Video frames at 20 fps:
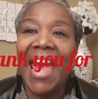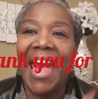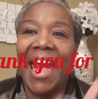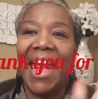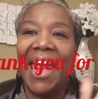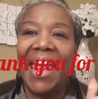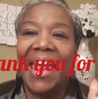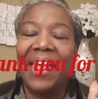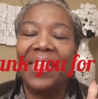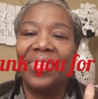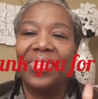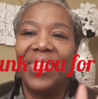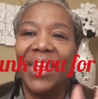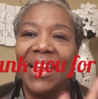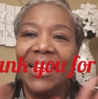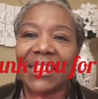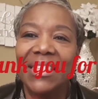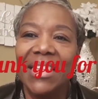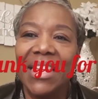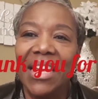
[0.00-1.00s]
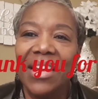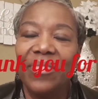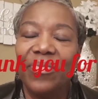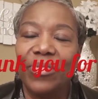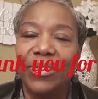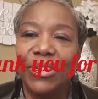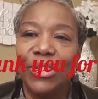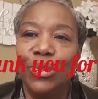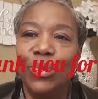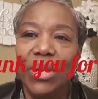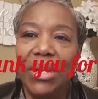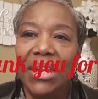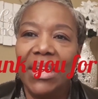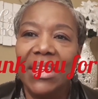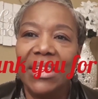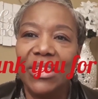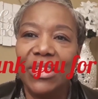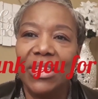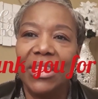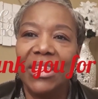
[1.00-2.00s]
And thanks again for tuning
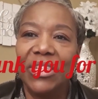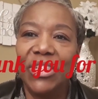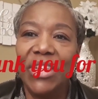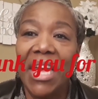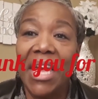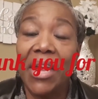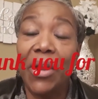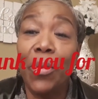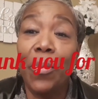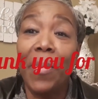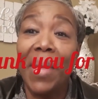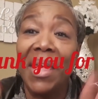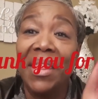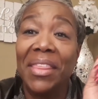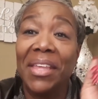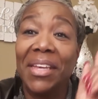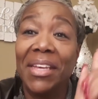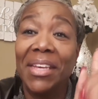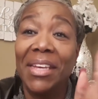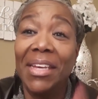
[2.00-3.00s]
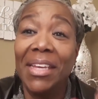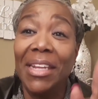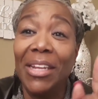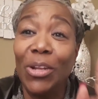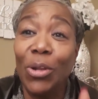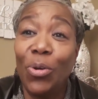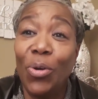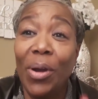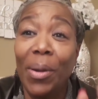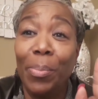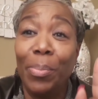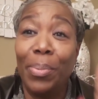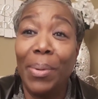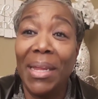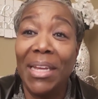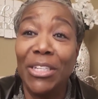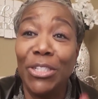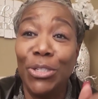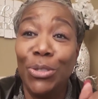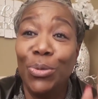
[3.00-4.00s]
into the channel. May the good Lord
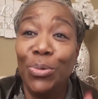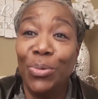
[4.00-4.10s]
bless you